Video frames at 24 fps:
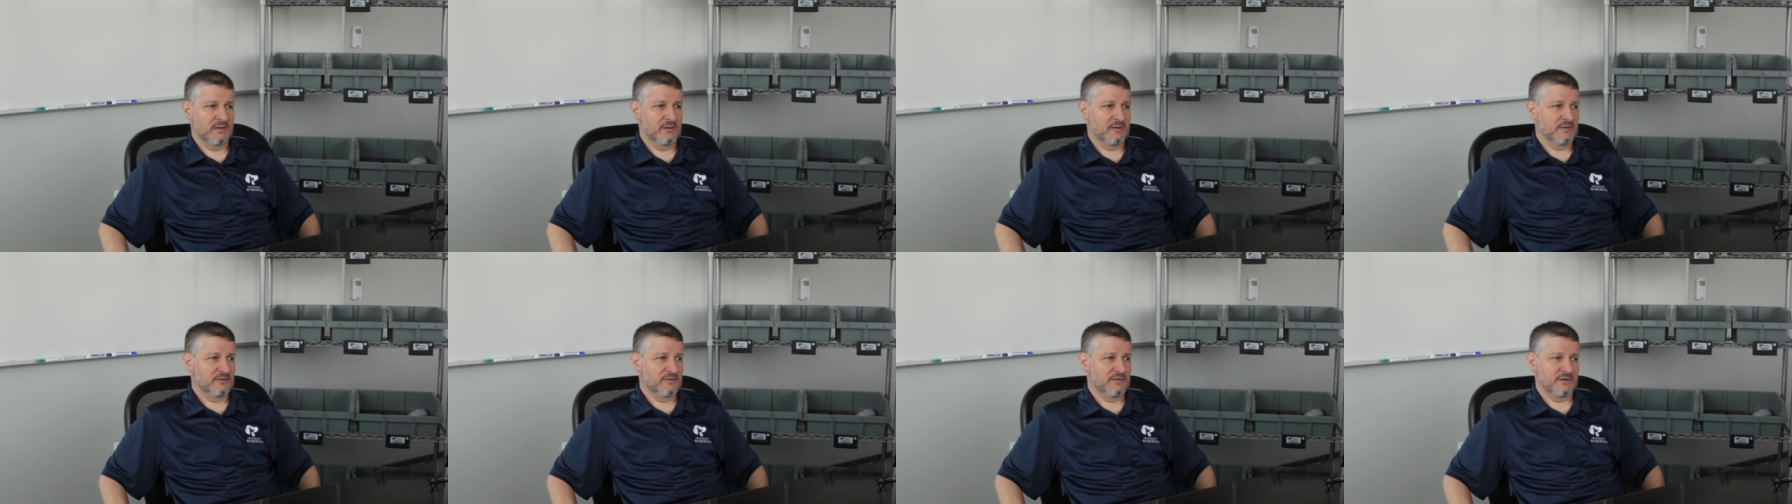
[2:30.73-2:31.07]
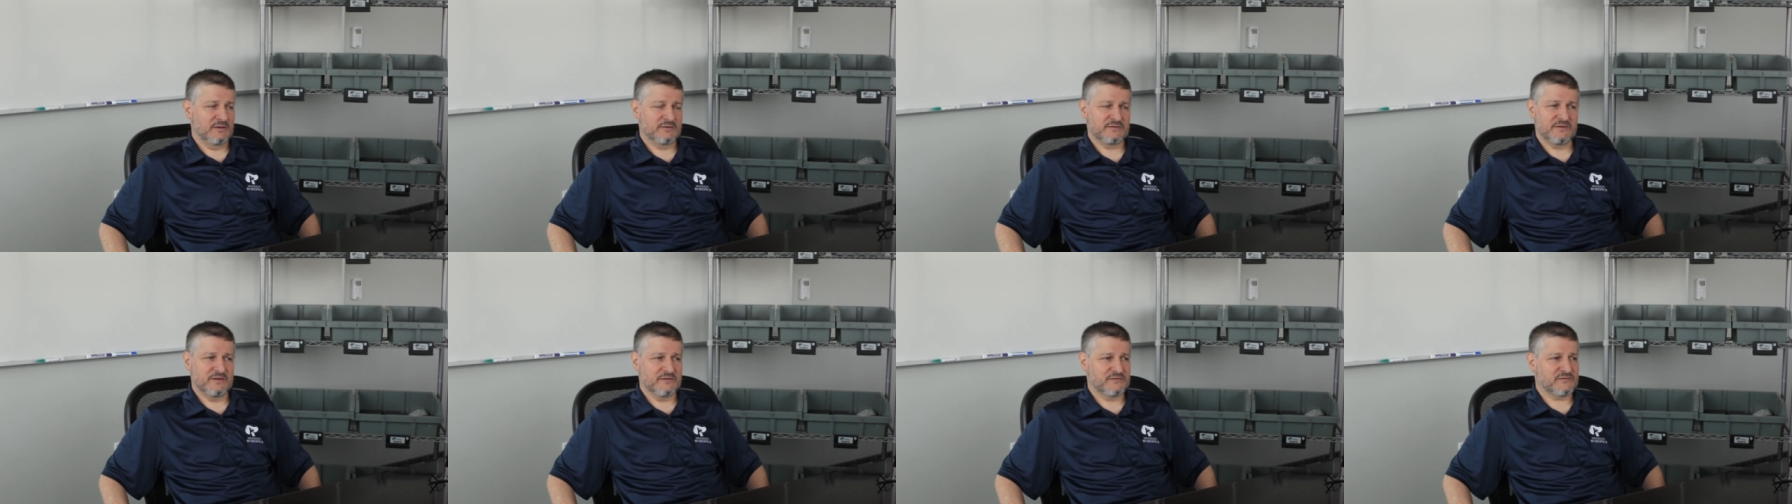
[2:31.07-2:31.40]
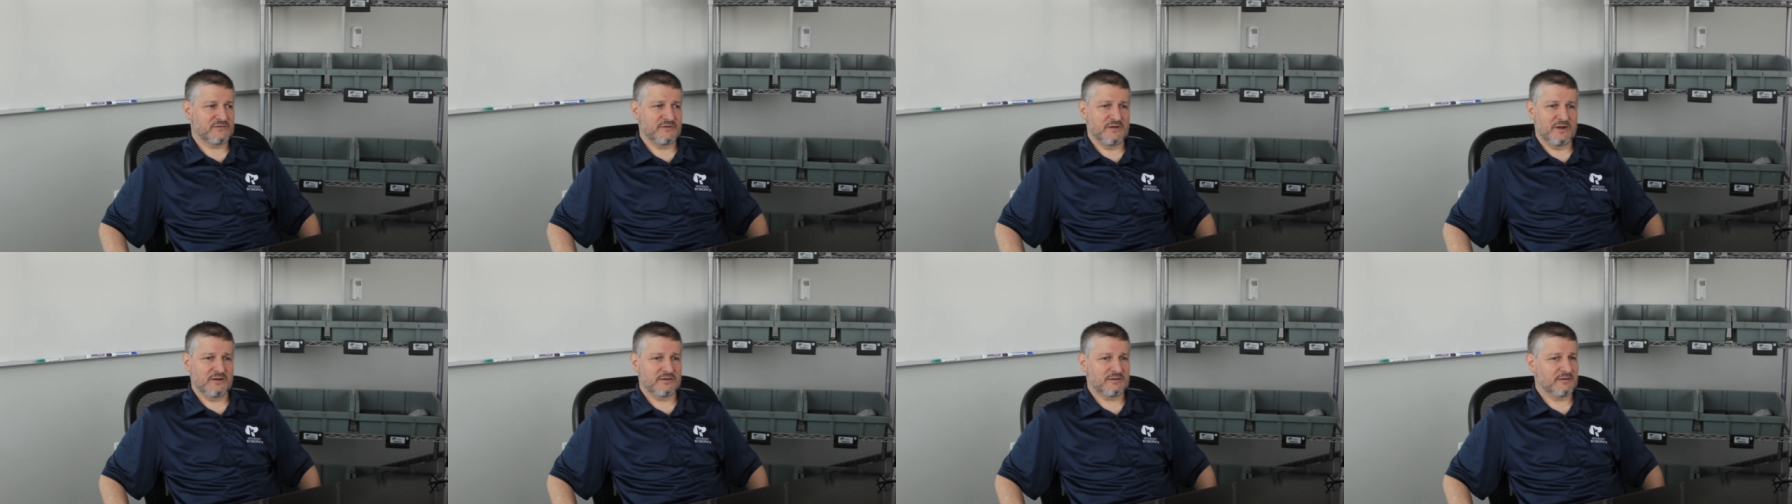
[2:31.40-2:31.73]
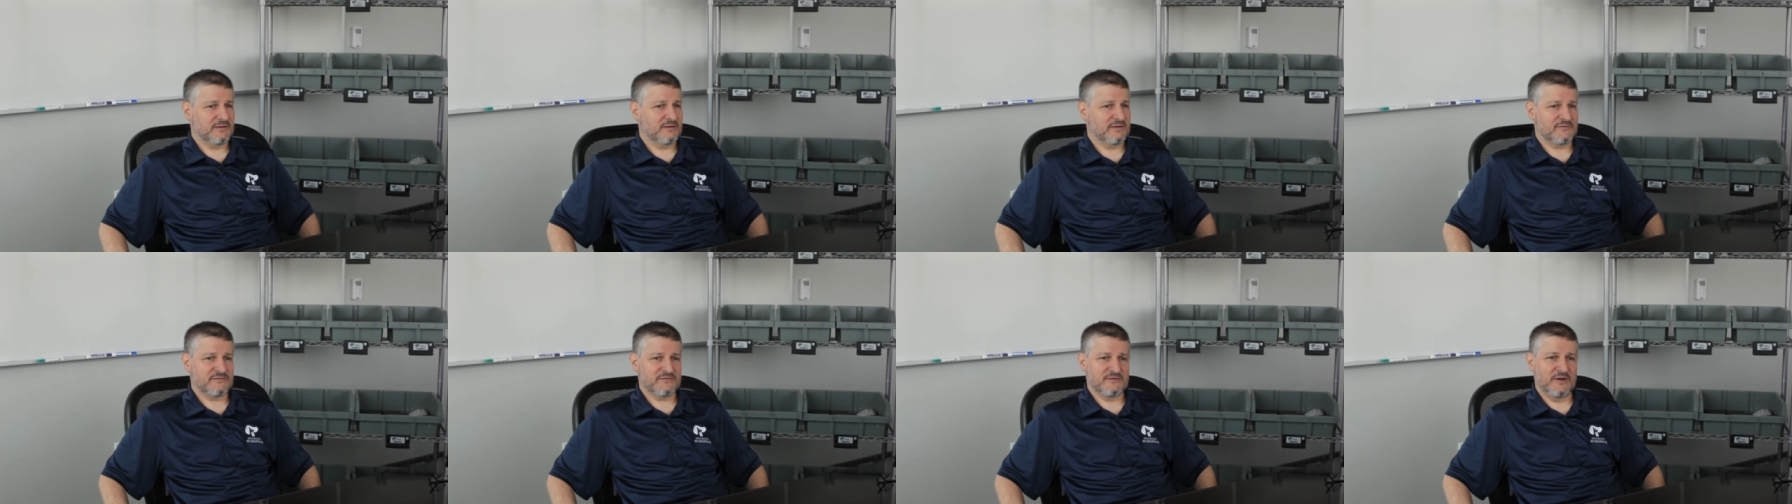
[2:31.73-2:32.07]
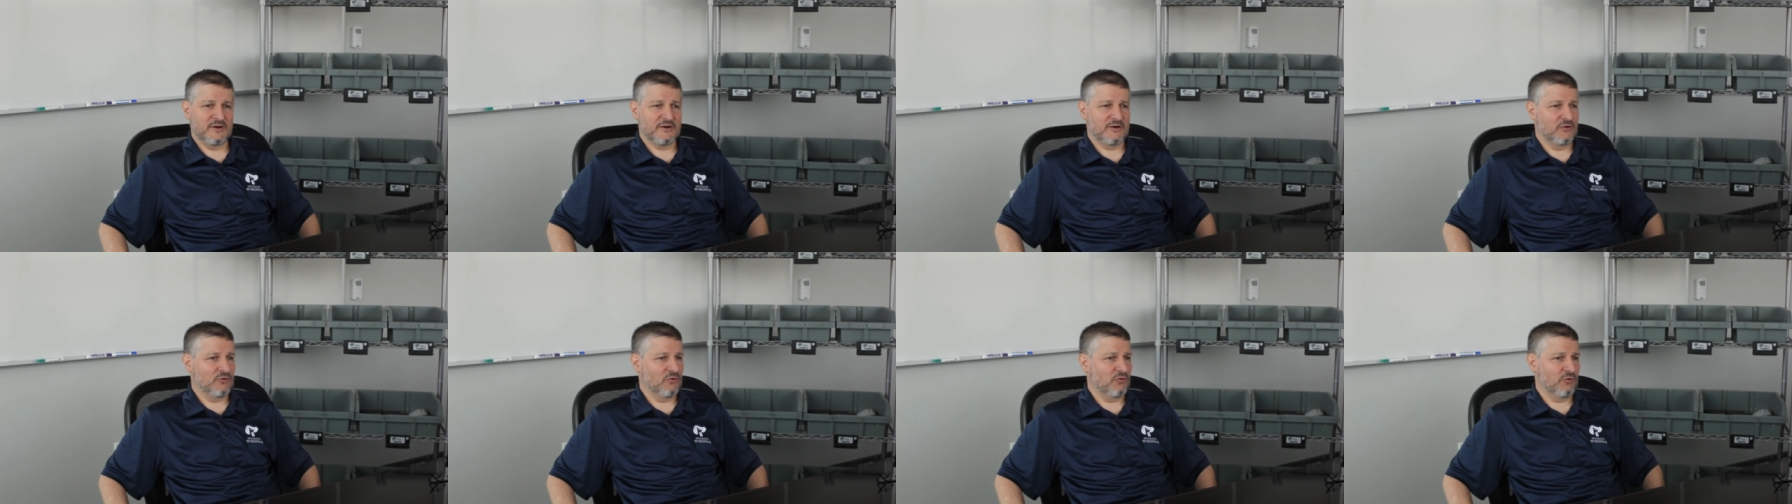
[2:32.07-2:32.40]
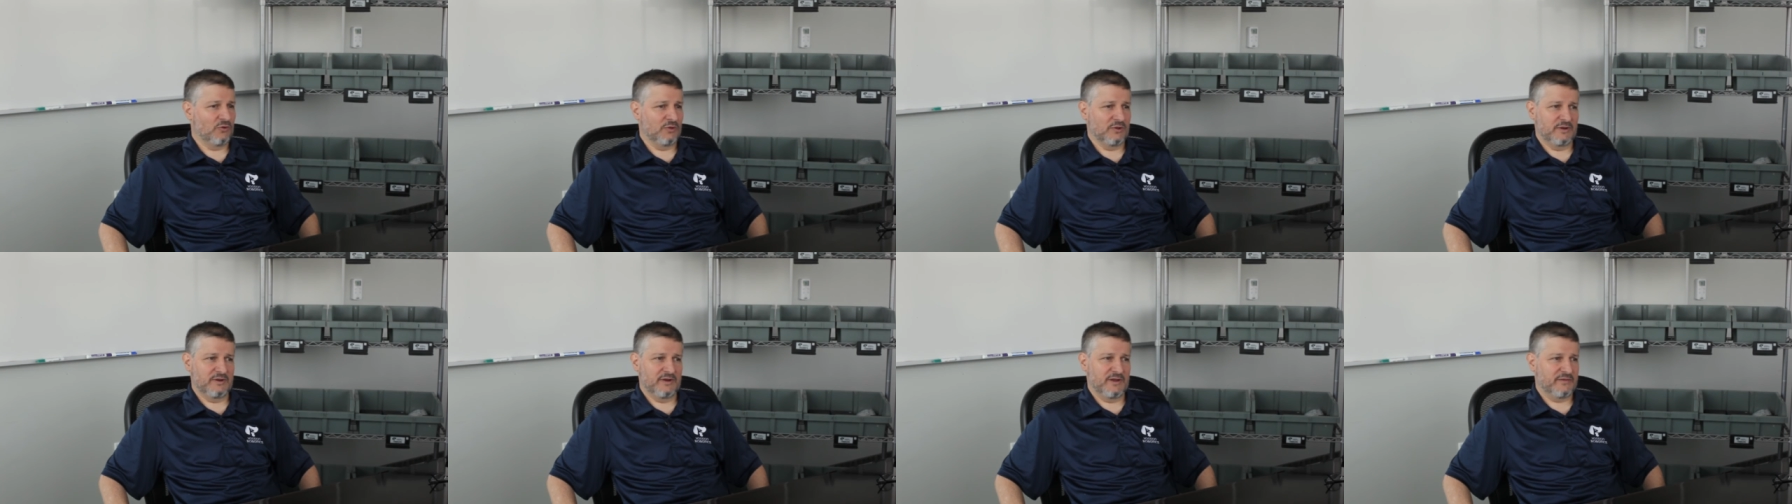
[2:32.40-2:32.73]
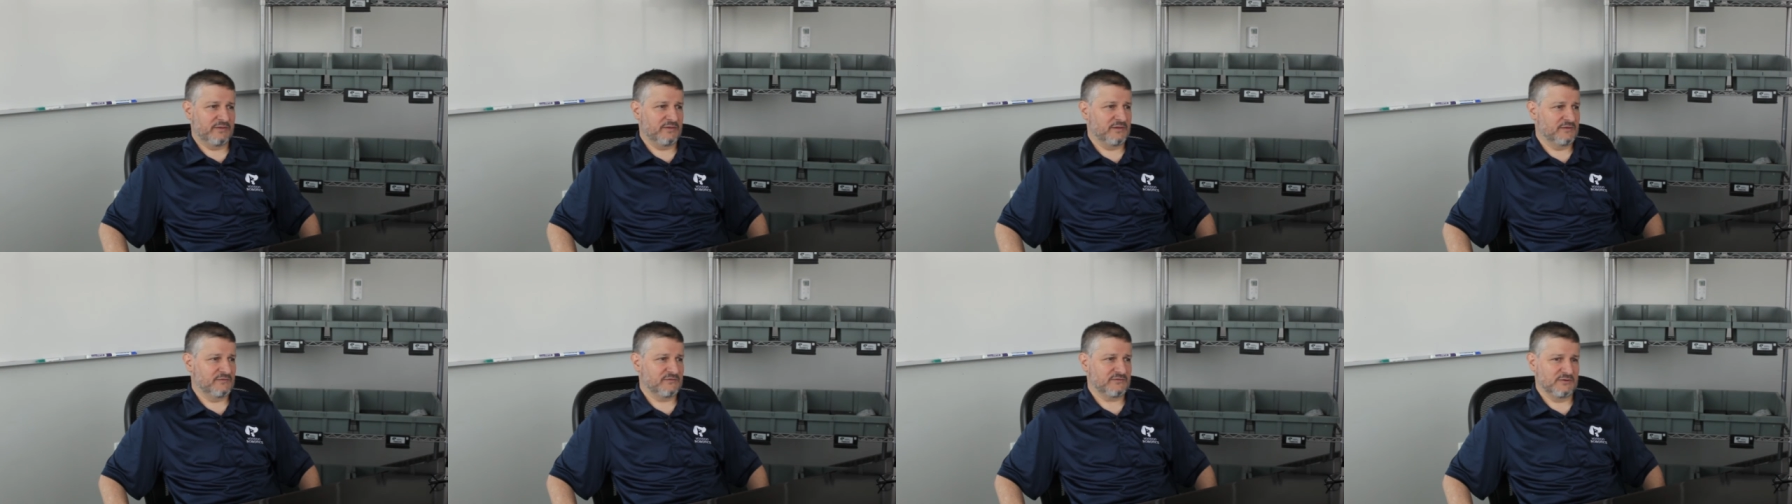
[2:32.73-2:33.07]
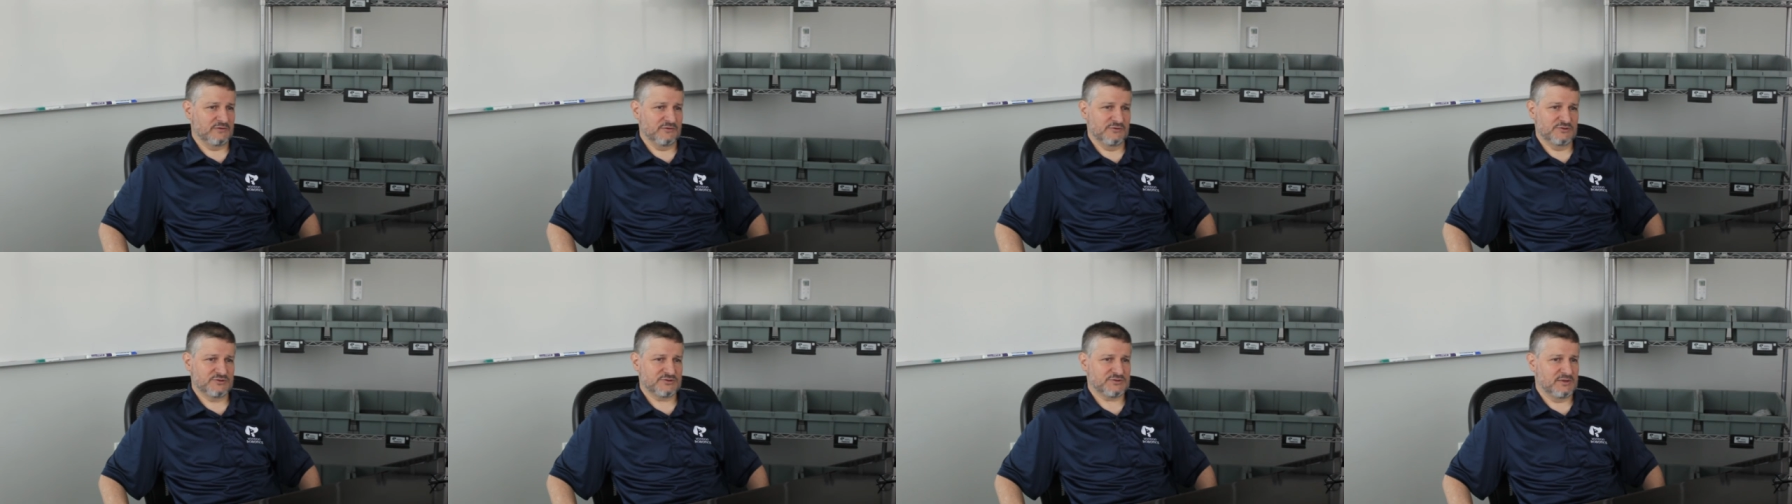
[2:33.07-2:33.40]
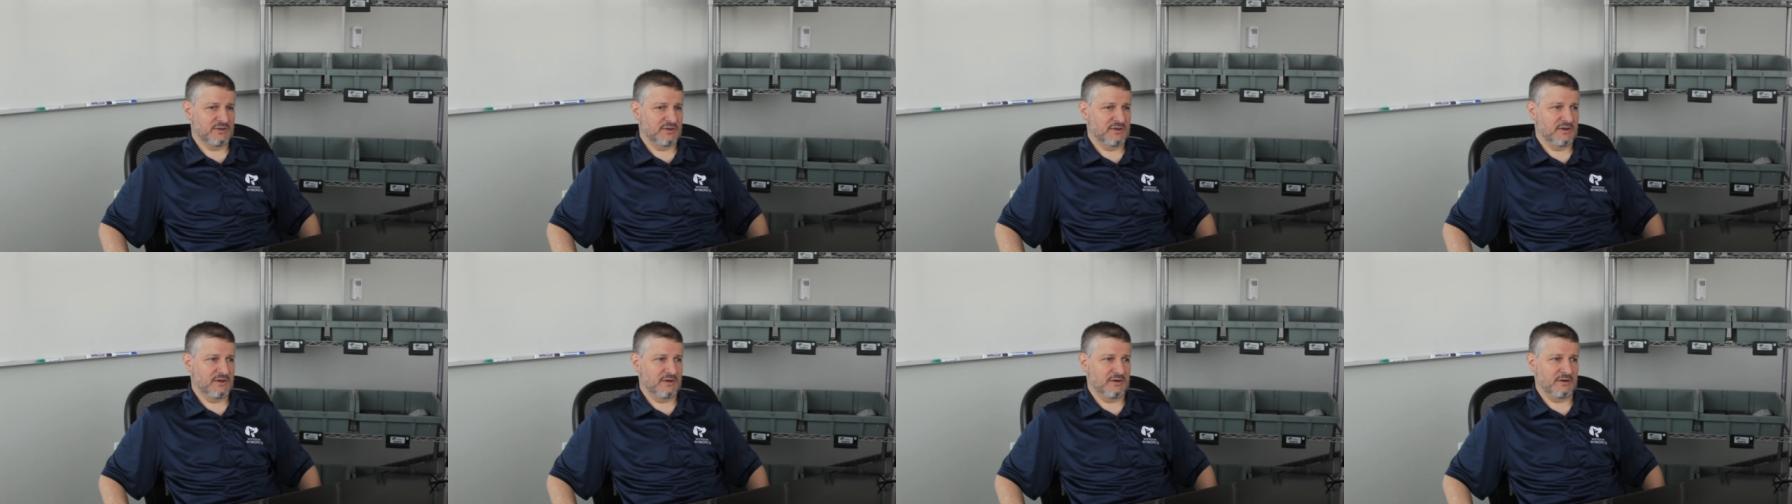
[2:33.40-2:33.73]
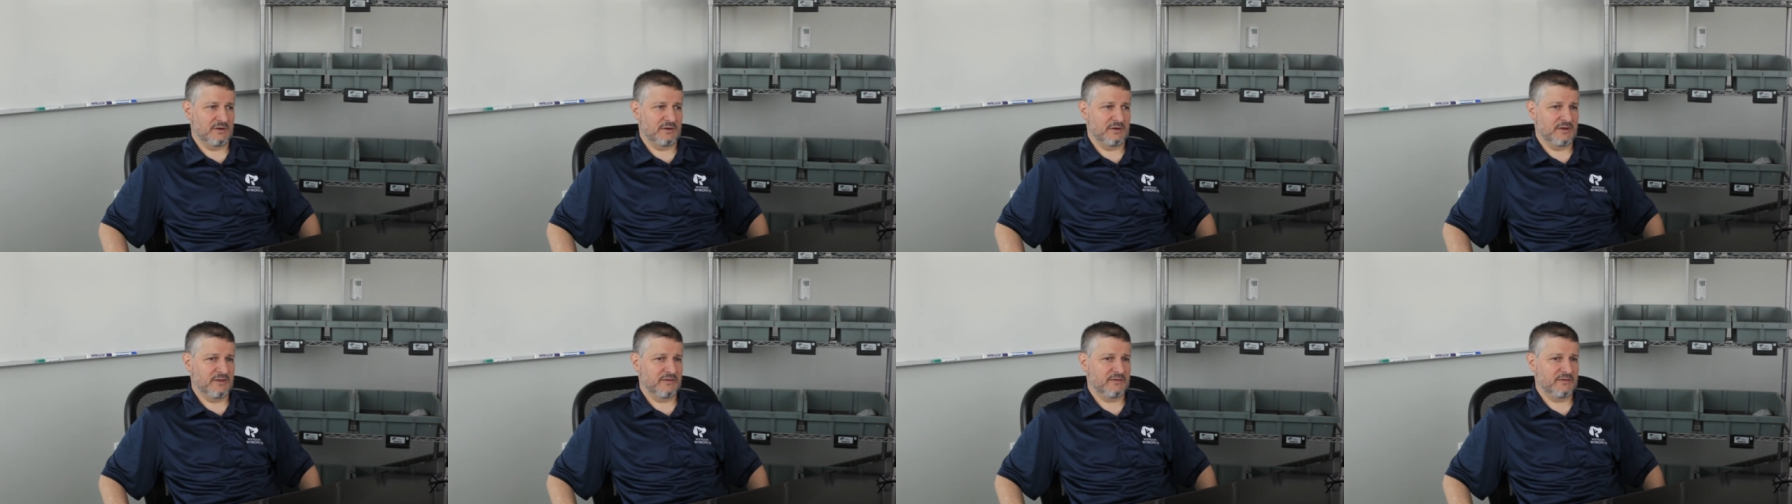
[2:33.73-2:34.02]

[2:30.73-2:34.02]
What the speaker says: It's not an all or nothing solution here.